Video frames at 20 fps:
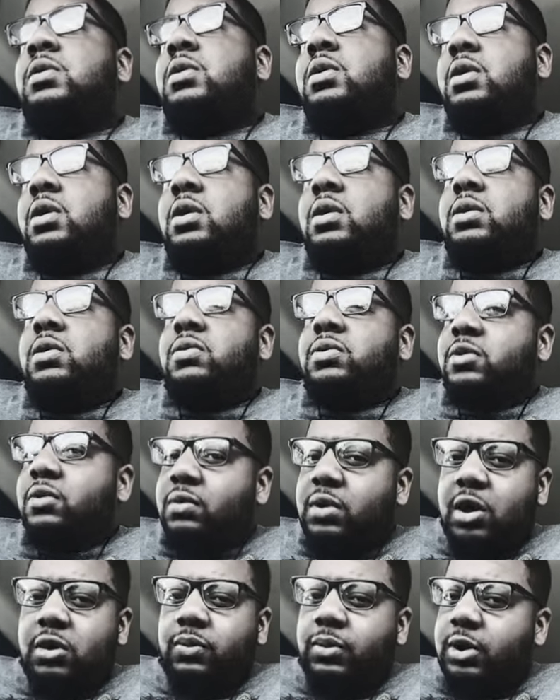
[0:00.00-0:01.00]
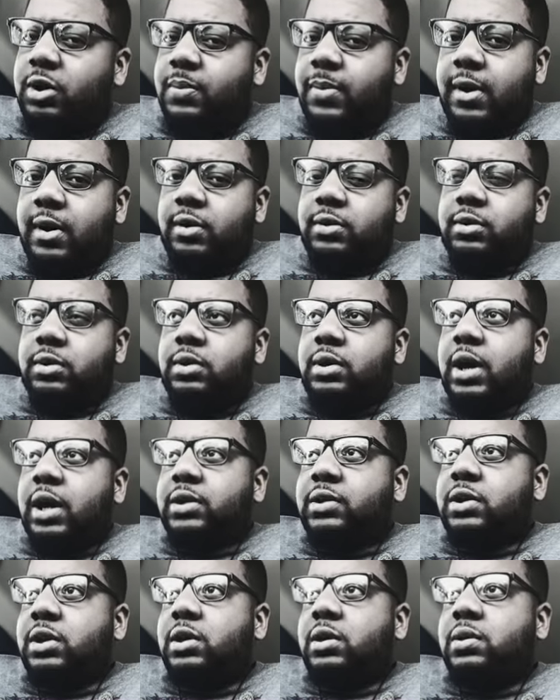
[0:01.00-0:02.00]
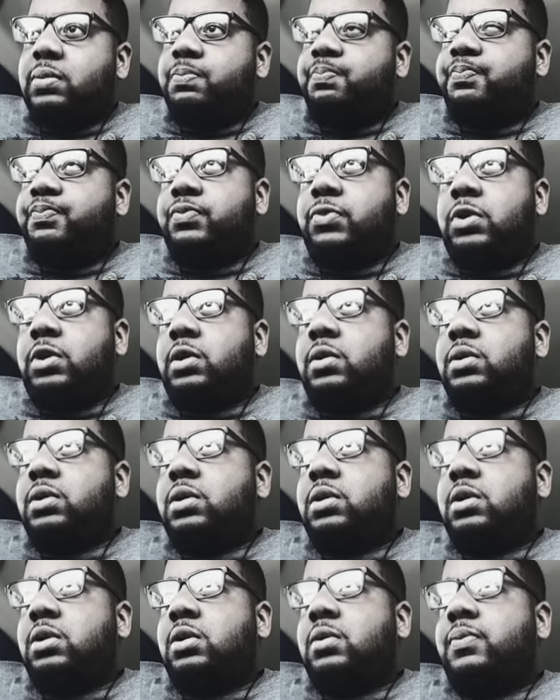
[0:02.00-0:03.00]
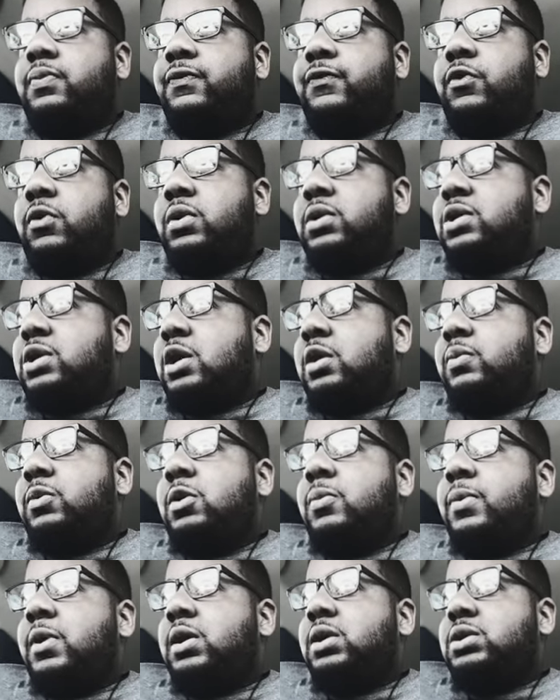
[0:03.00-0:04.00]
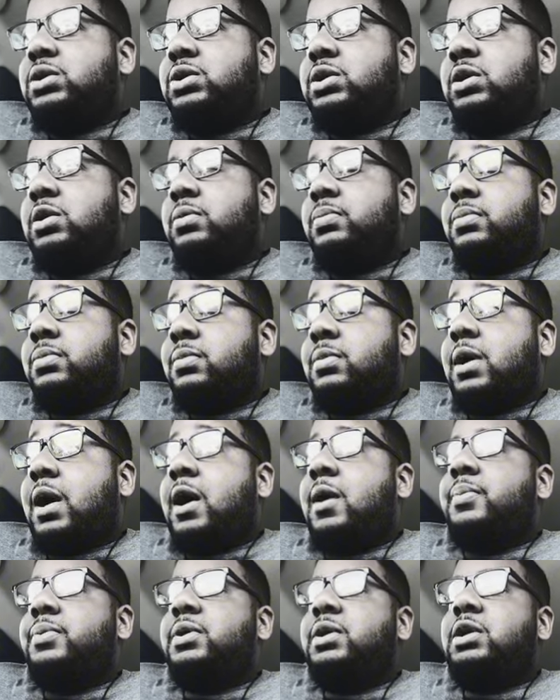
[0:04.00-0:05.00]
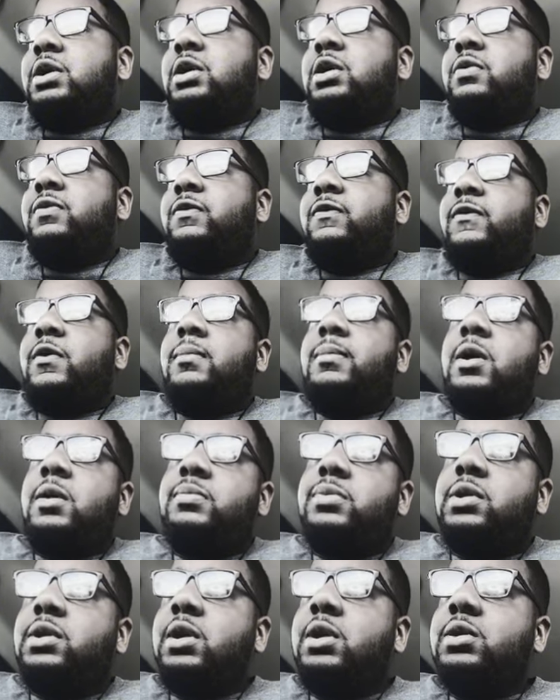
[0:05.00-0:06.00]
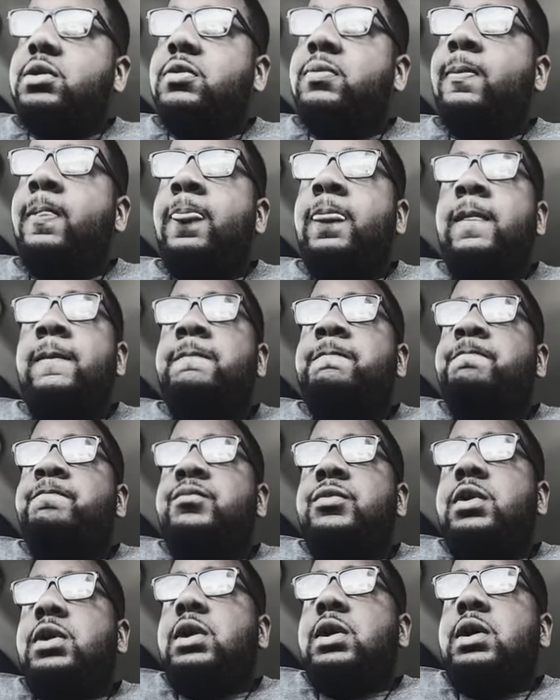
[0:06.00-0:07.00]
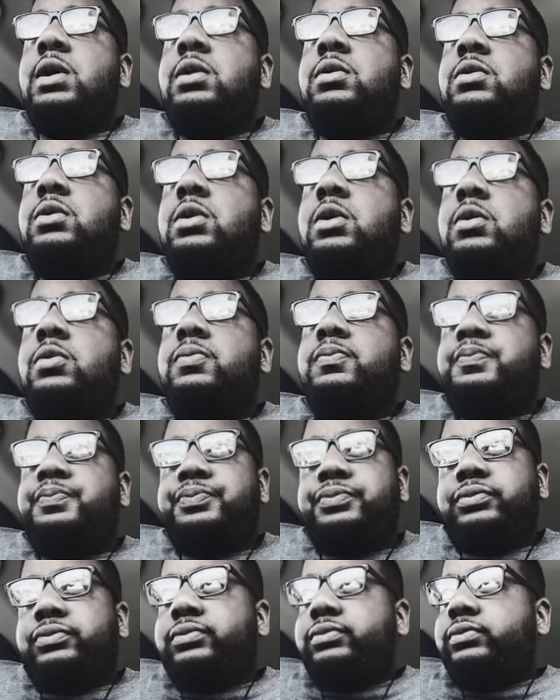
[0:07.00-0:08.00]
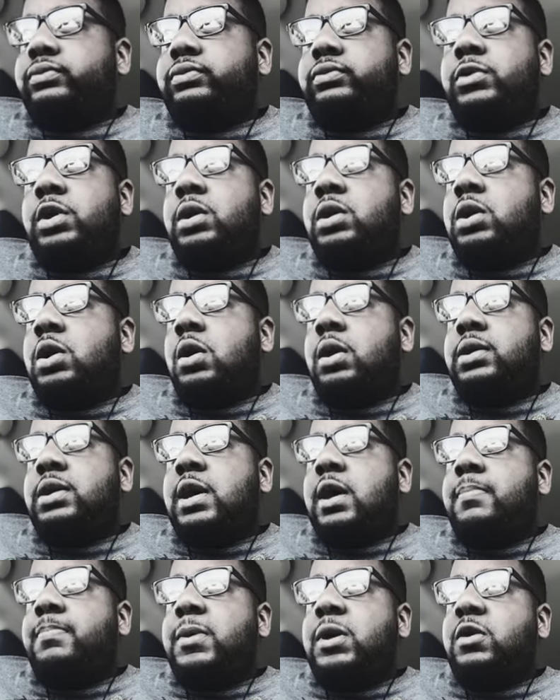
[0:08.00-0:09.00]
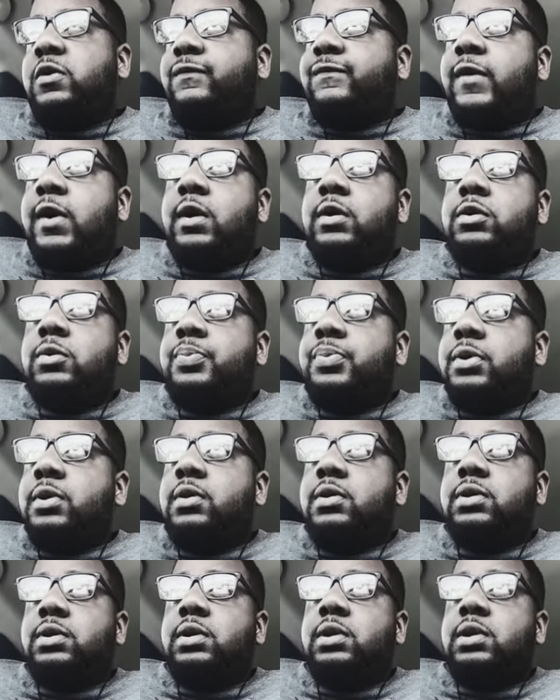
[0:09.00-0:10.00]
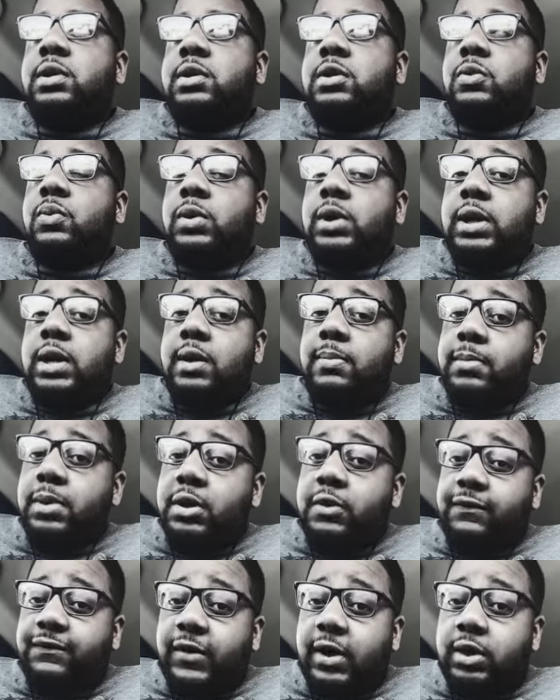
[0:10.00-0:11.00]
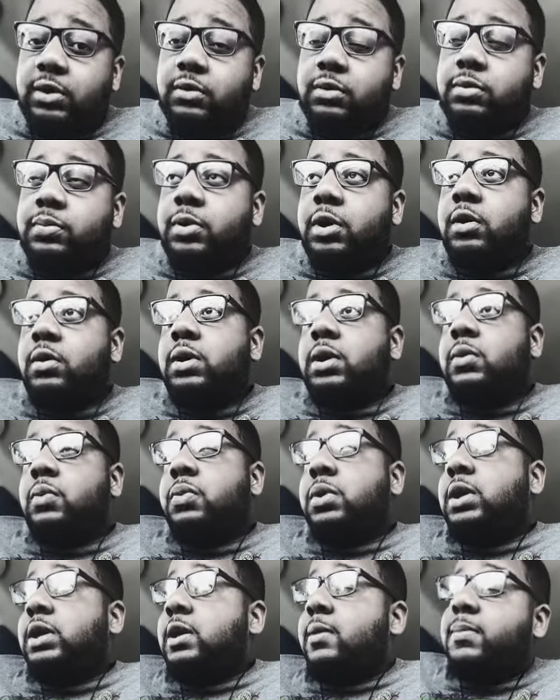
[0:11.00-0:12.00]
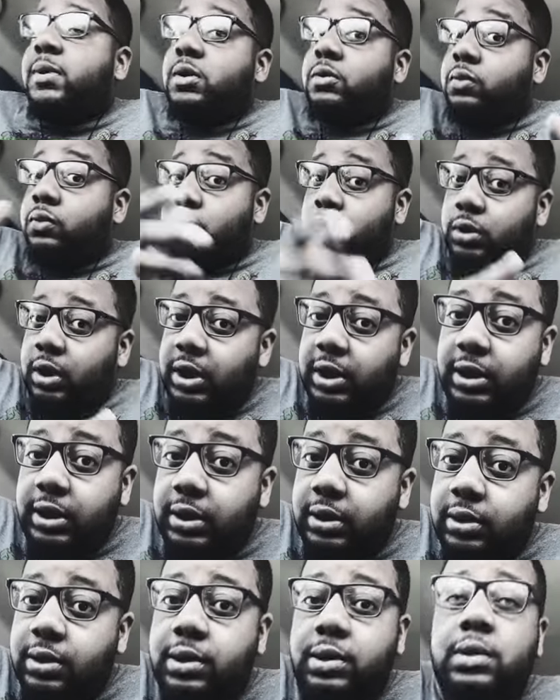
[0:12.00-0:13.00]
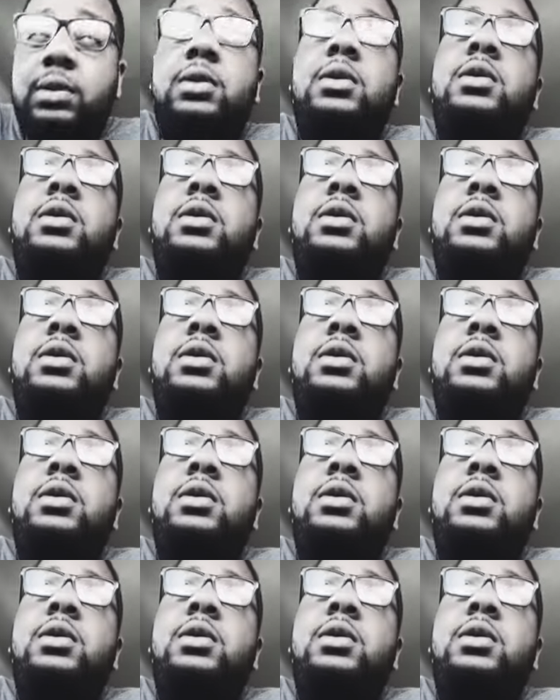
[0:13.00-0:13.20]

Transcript: Um, he was a great rebounder. I think he was a four-time rebounding champ, I believe, if I'm not mistaken. And, you know, you know that many finals appearances and to win that many finals, bro, and win that many rings